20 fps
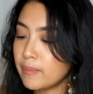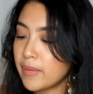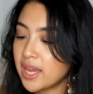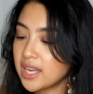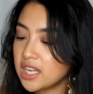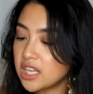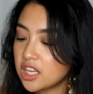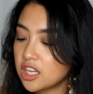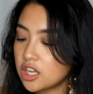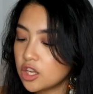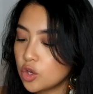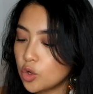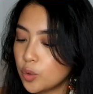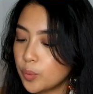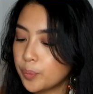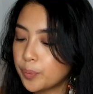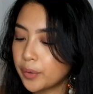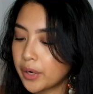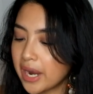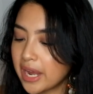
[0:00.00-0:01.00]

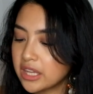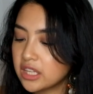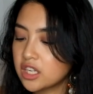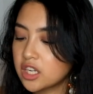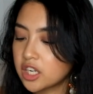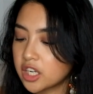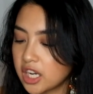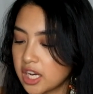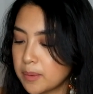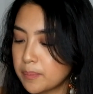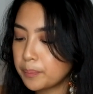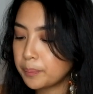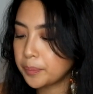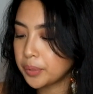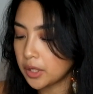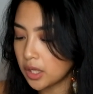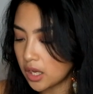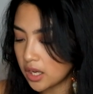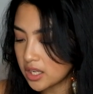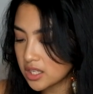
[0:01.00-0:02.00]
Medicube Red Cream
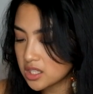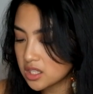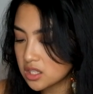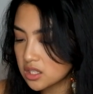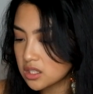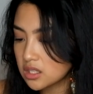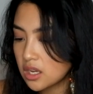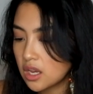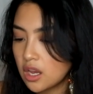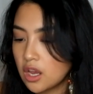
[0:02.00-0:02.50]
Plus,